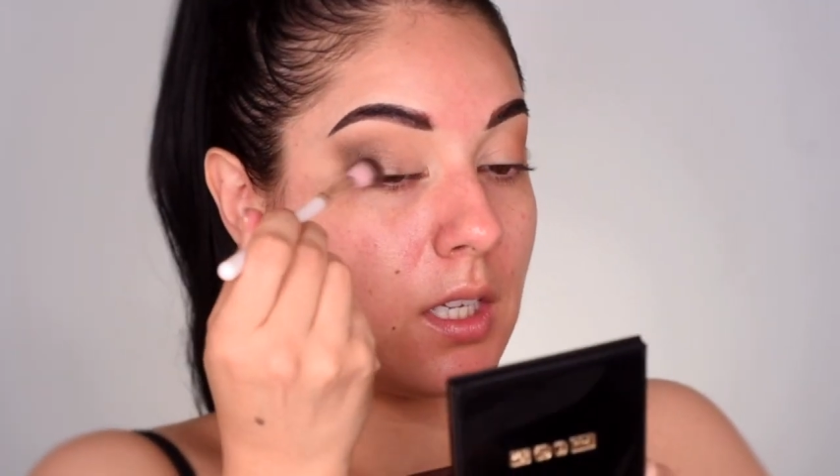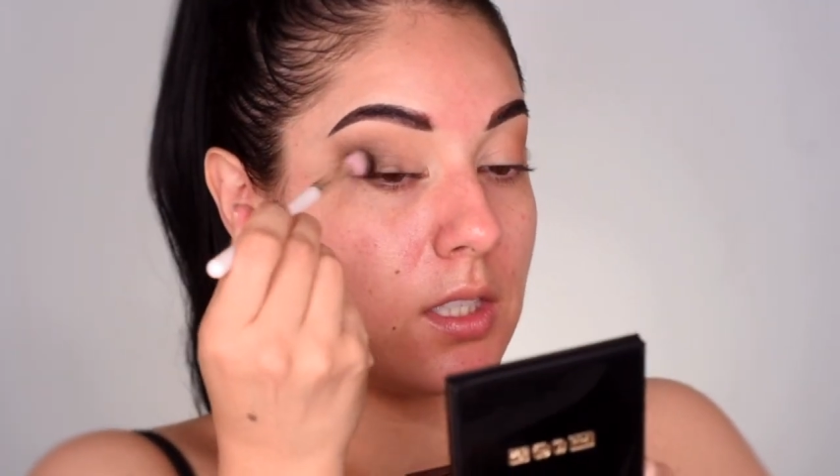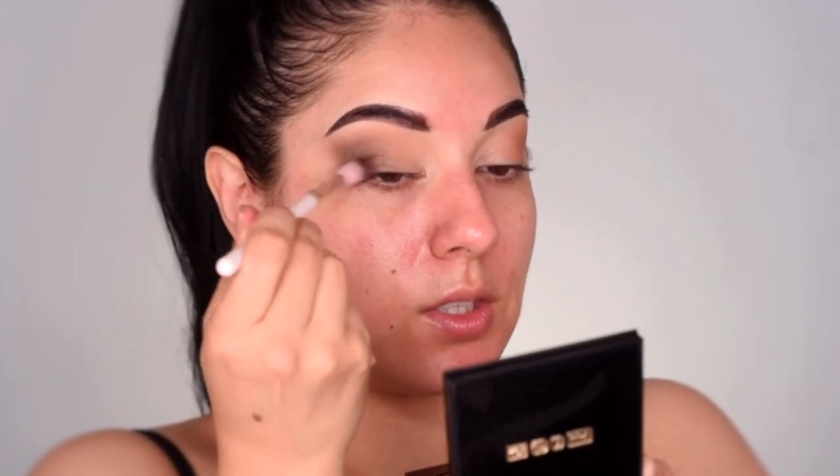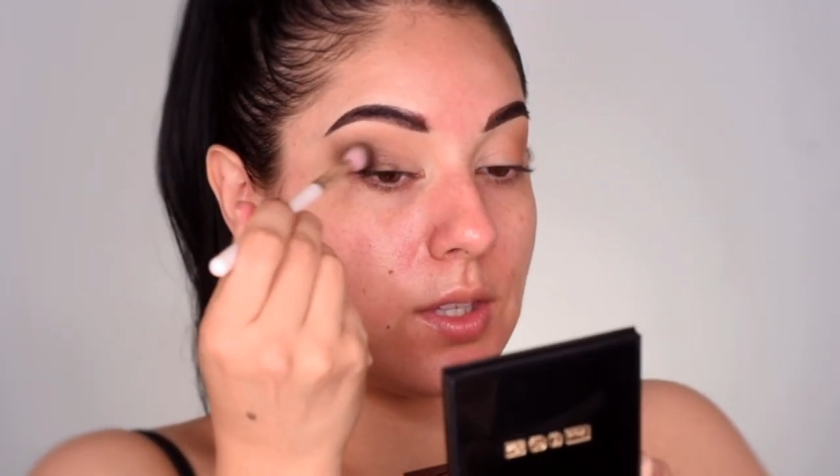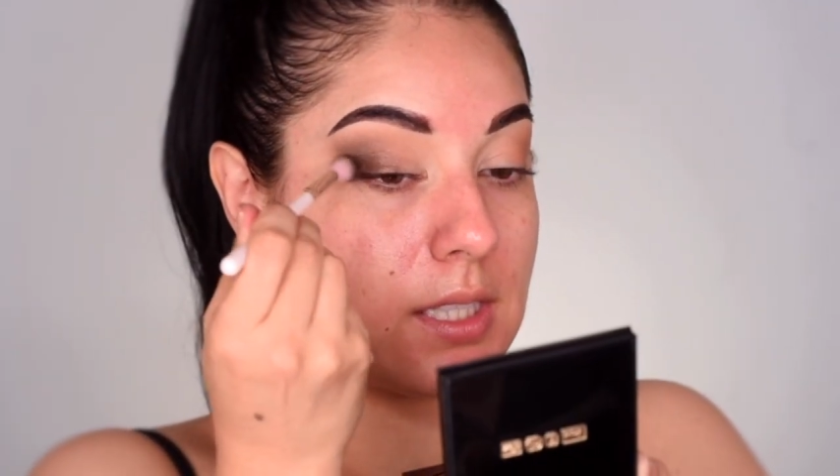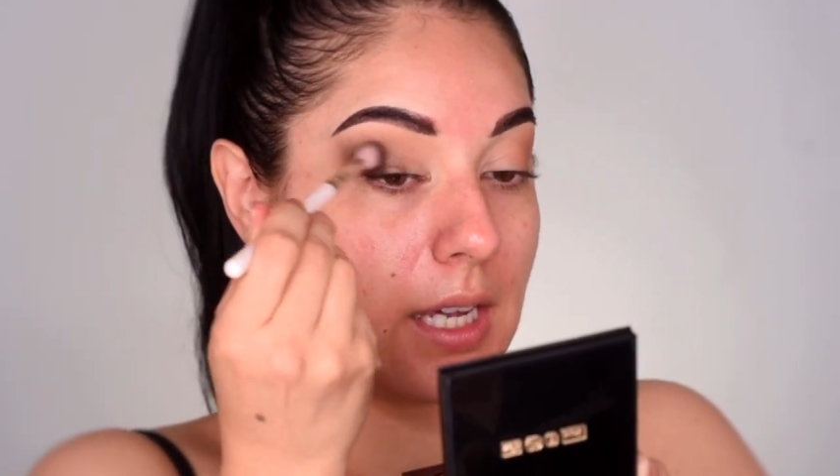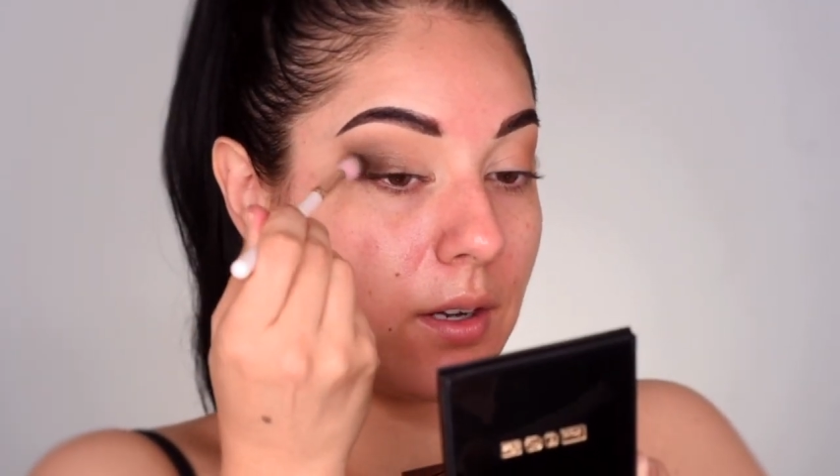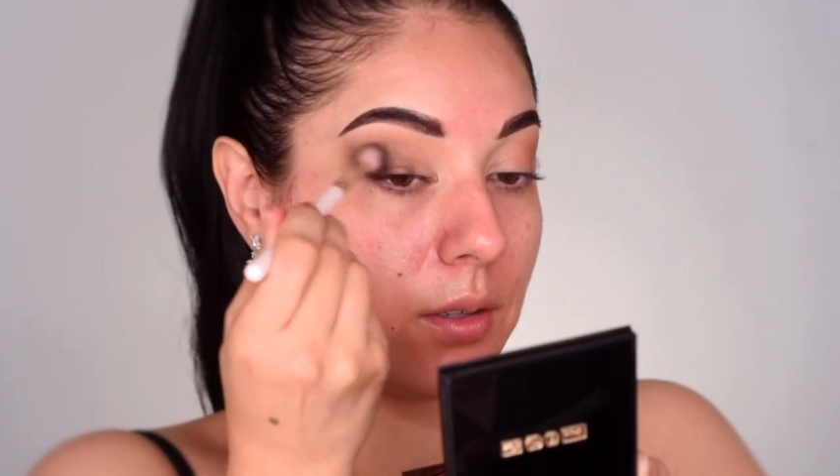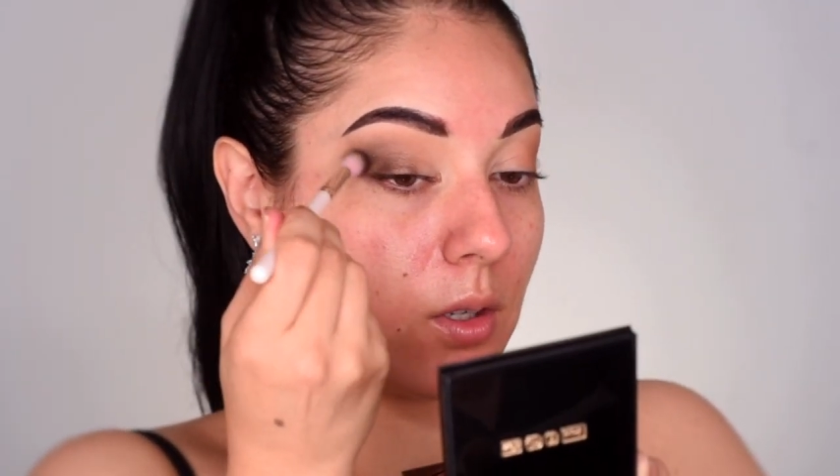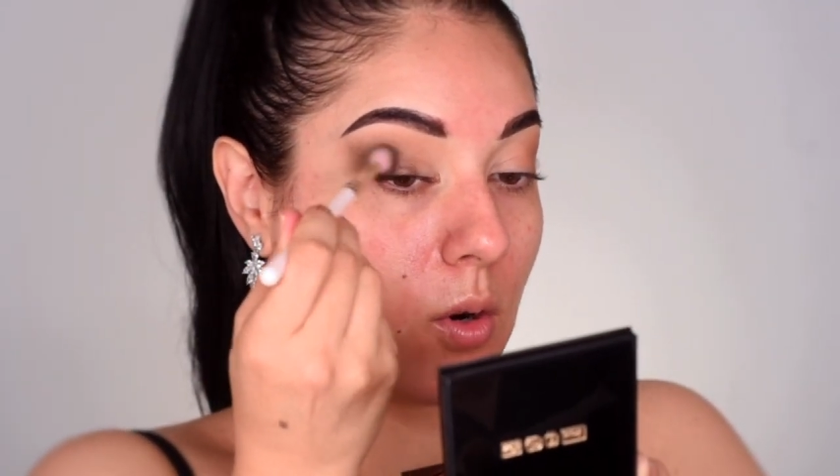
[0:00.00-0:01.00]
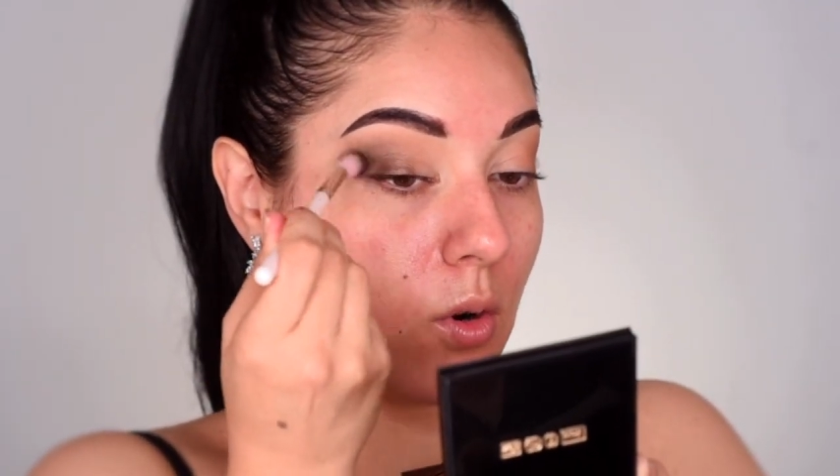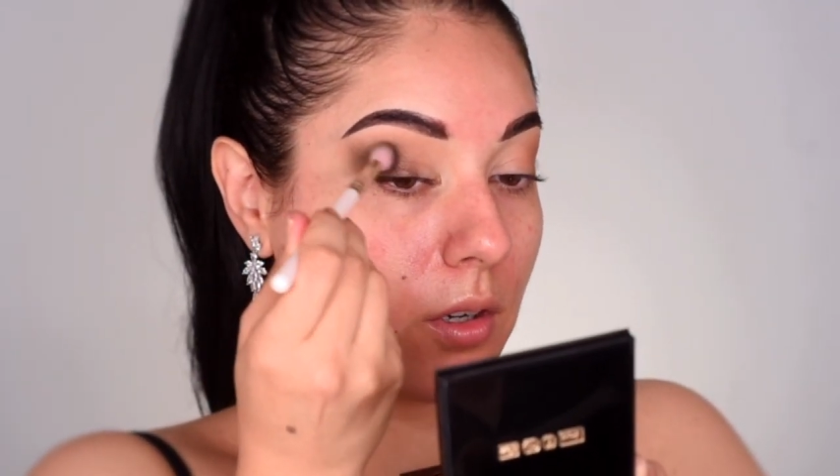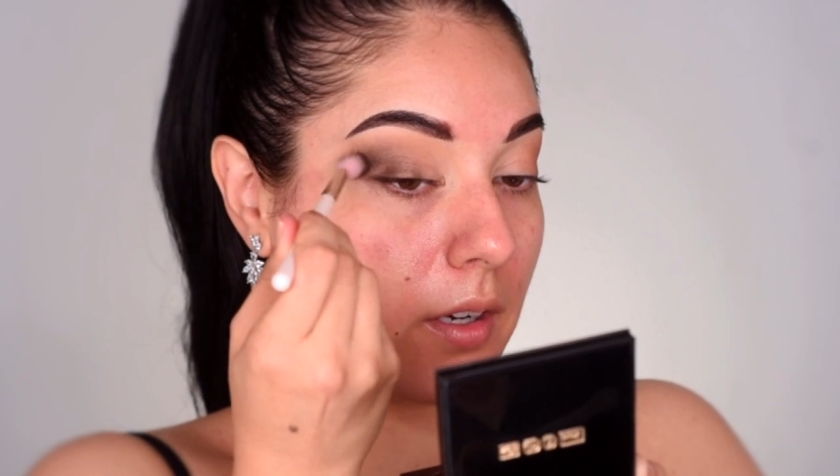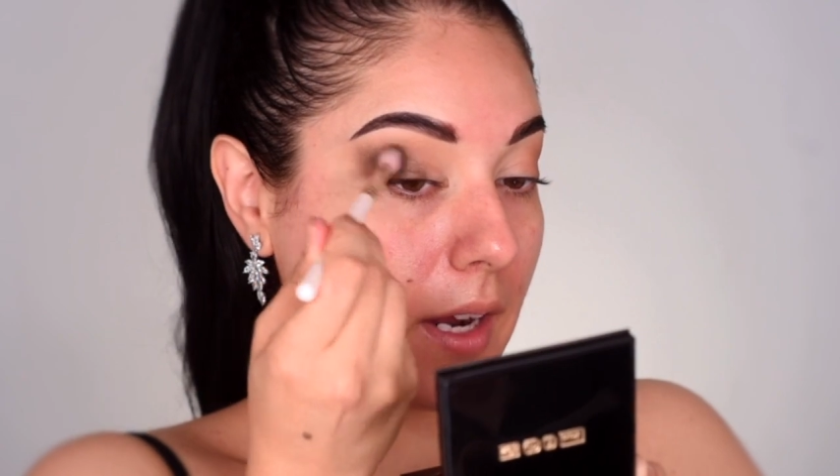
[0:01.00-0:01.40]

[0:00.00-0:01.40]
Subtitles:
to this outer corner